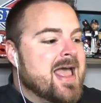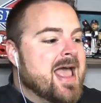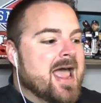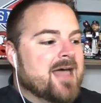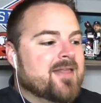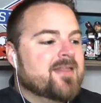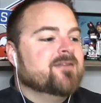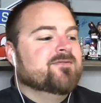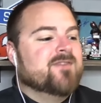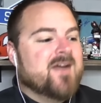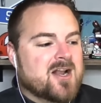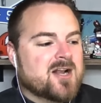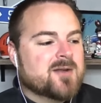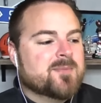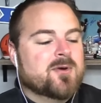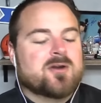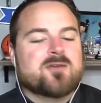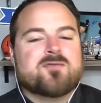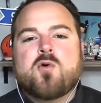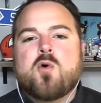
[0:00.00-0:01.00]
And then
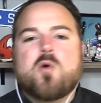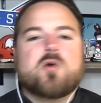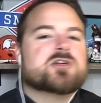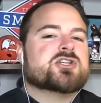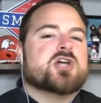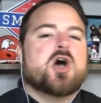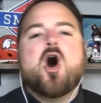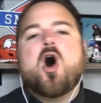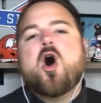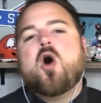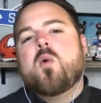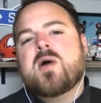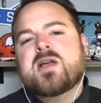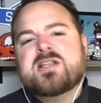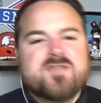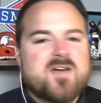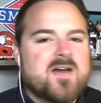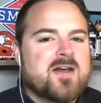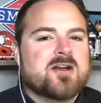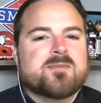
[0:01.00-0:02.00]
Vanderbilt, of course,
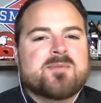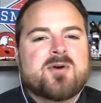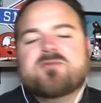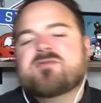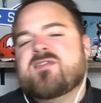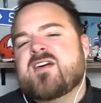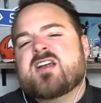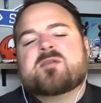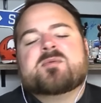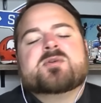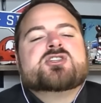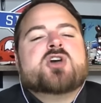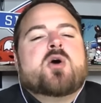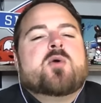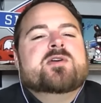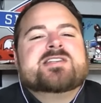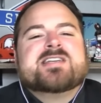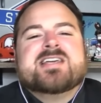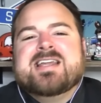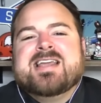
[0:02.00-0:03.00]
always Vanderbilt. Vanderbilt's
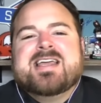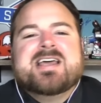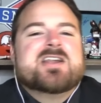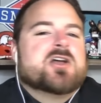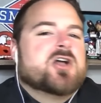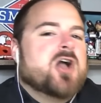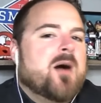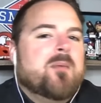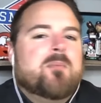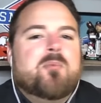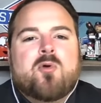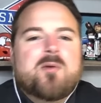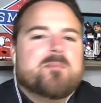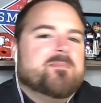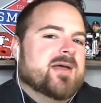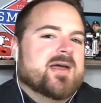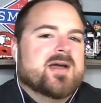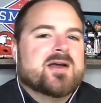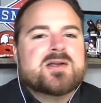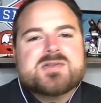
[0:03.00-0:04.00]
always going to get a couple of
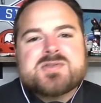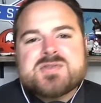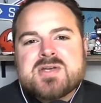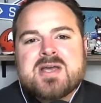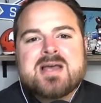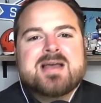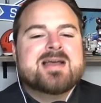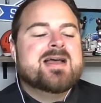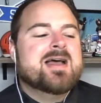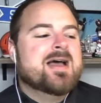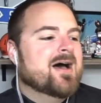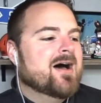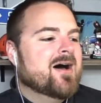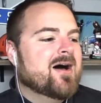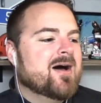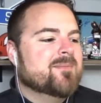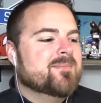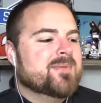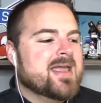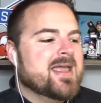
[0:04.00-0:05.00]
picks,
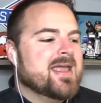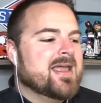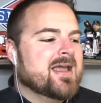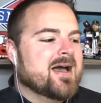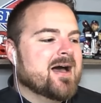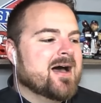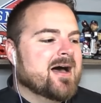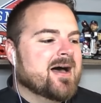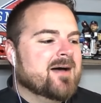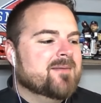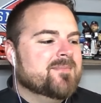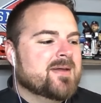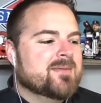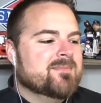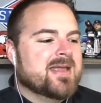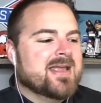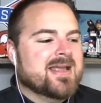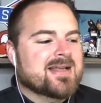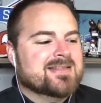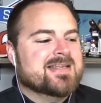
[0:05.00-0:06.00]
uh, being, uh,
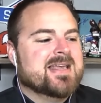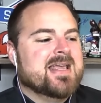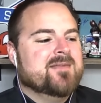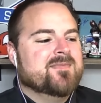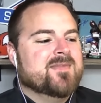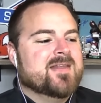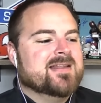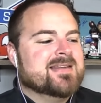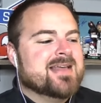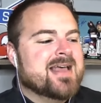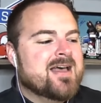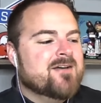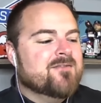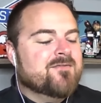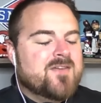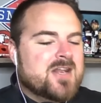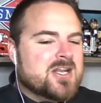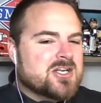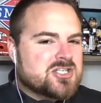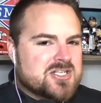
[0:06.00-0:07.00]
being a team that
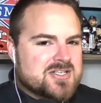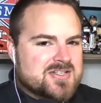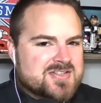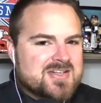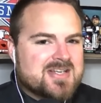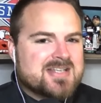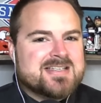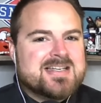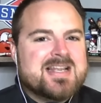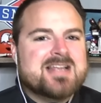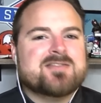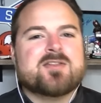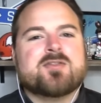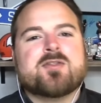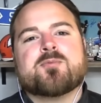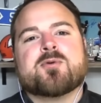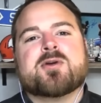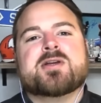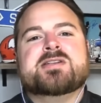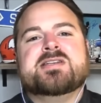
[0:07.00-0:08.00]
finished 16th in the
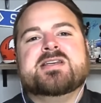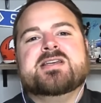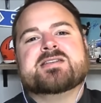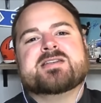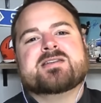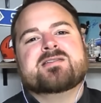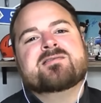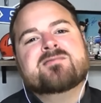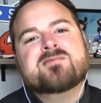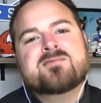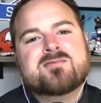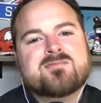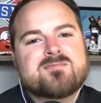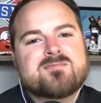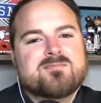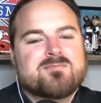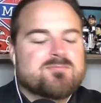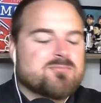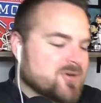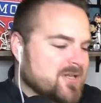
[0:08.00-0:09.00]
preseason
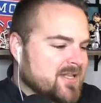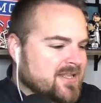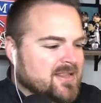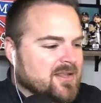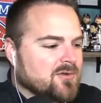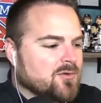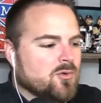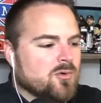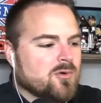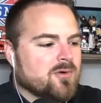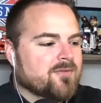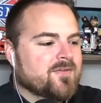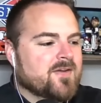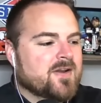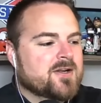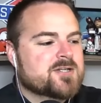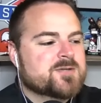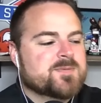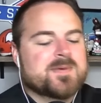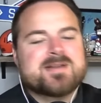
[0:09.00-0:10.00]
predicted order of
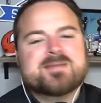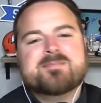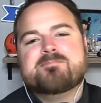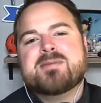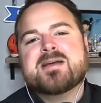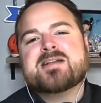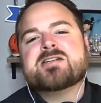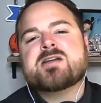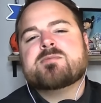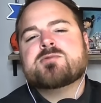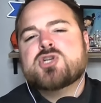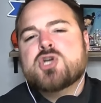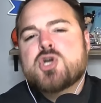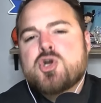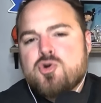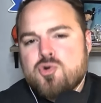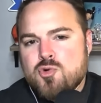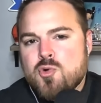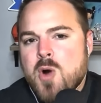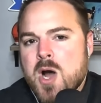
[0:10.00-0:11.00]
finish, but picked up
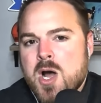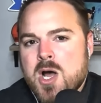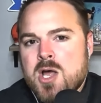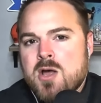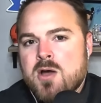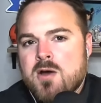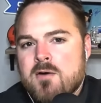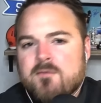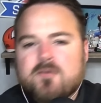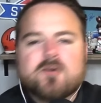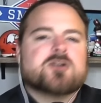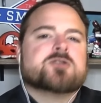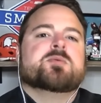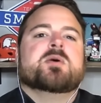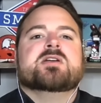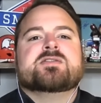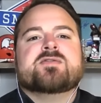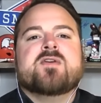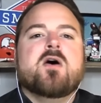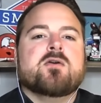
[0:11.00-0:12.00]
two first
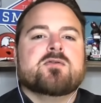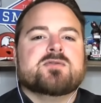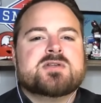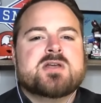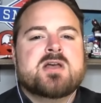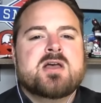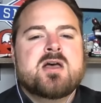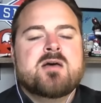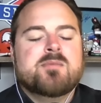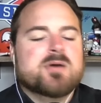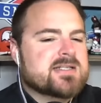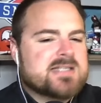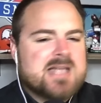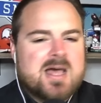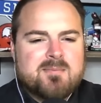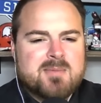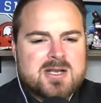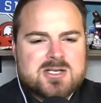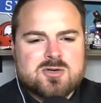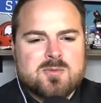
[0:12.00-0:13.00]
place votes because
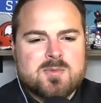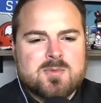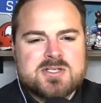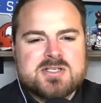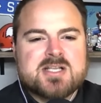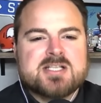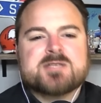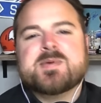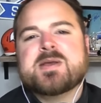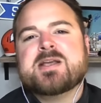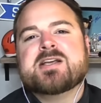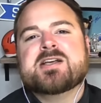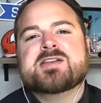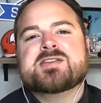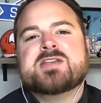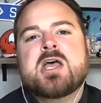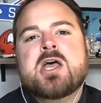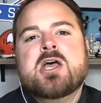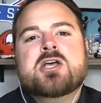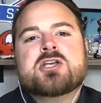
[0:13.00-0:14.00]
that makes so much sense
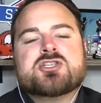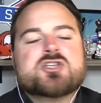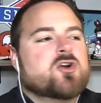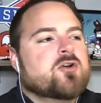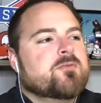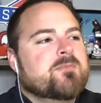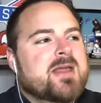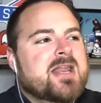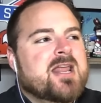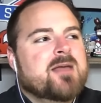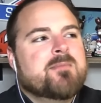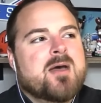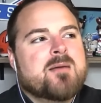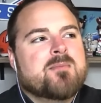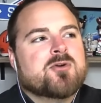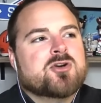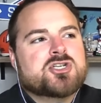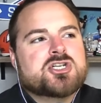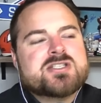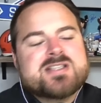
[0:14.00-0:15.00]
because certain media
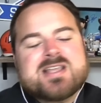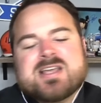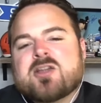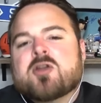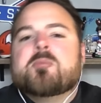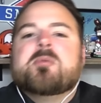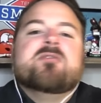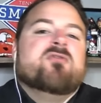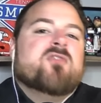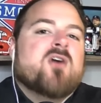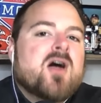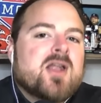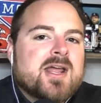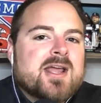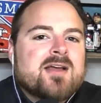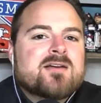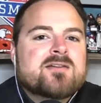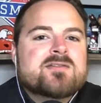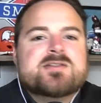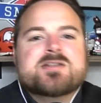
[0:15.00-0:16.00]
members just think it'll be
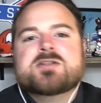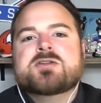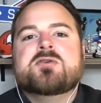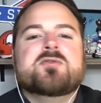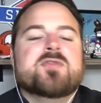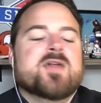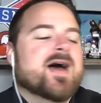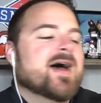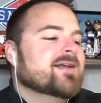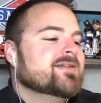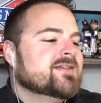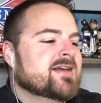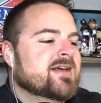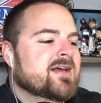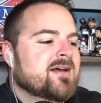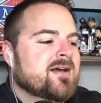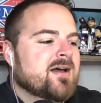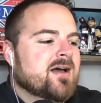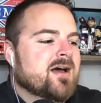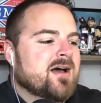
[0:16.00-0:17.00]
funny to do that
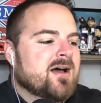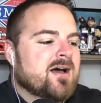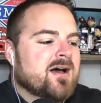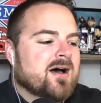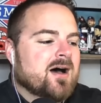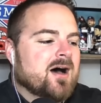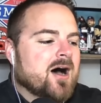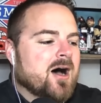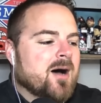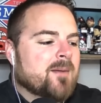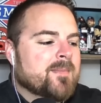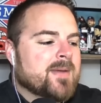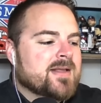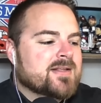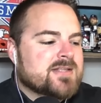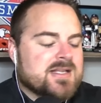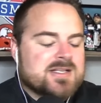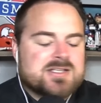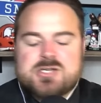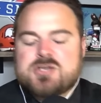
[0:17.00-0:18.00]
um,
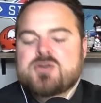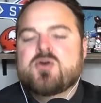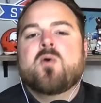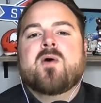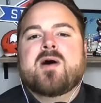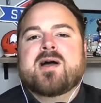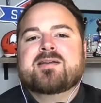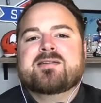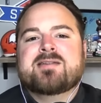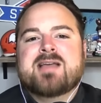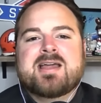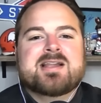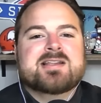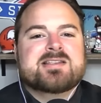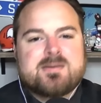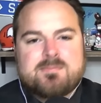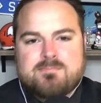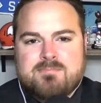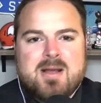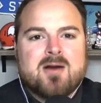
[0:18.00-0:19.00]
it, it's annoying and it's
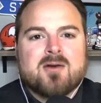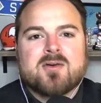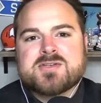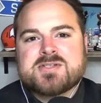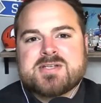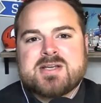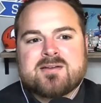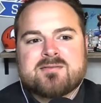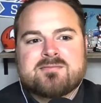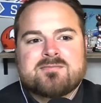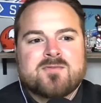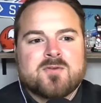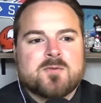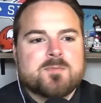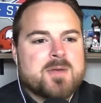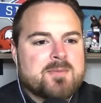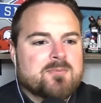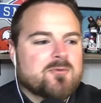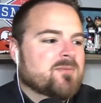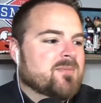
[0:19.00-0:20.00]
embarrassing for
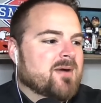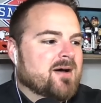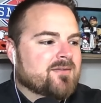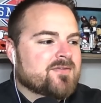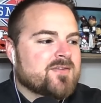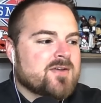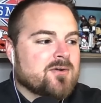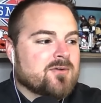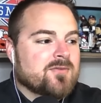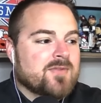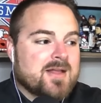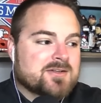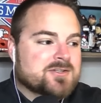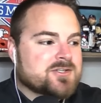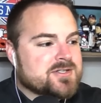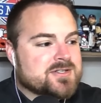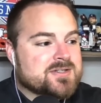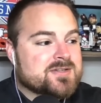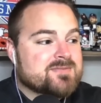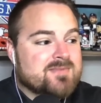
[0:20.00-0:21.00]
people in my field, and that's
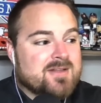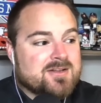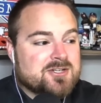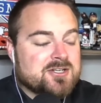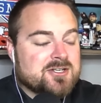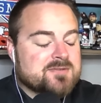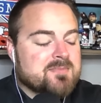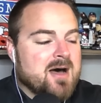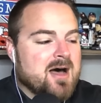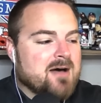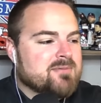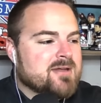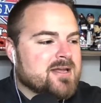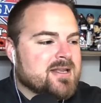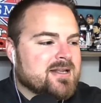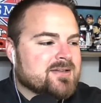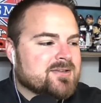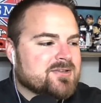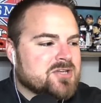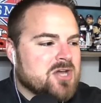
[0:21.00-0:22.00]
just that's just my
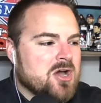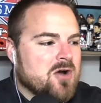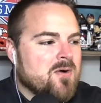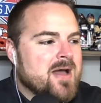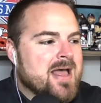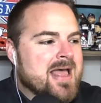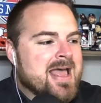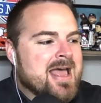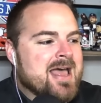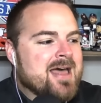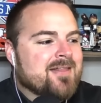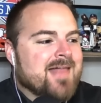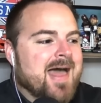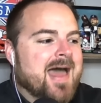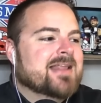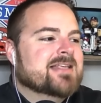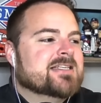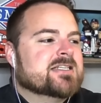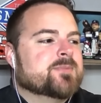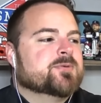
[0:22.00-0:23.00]
opinion. So
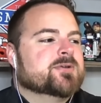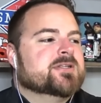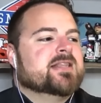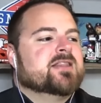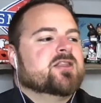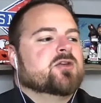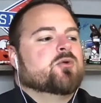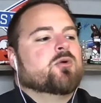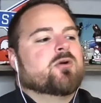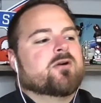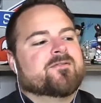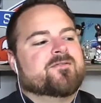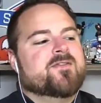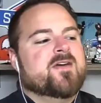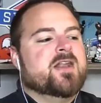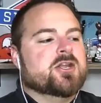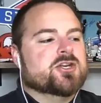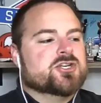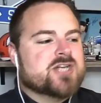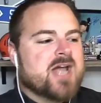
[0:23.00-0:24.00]
that is a predicted order of
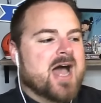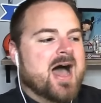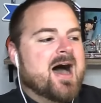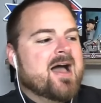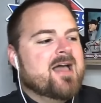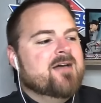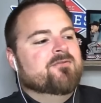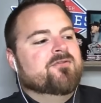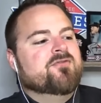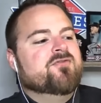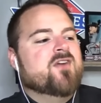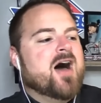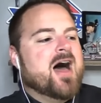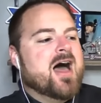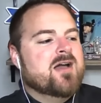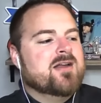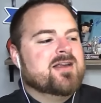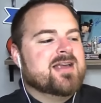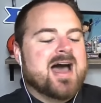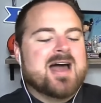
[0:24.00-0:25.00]
finish. I am
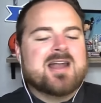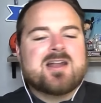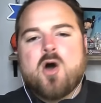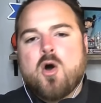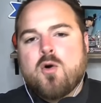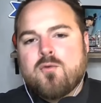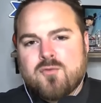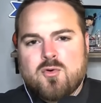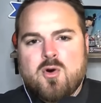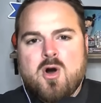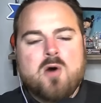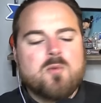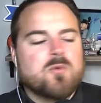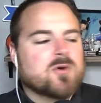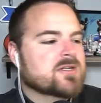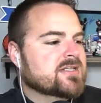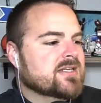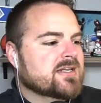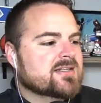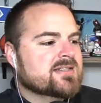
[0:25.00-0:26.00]
fine, kind of overall where
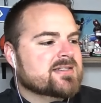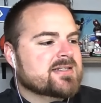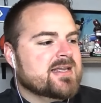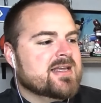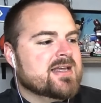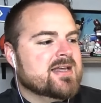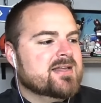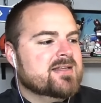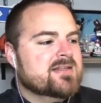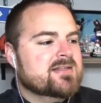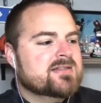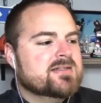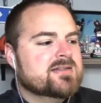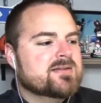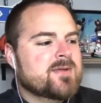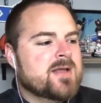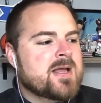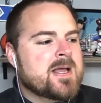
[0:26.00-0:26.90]
Tennessee is.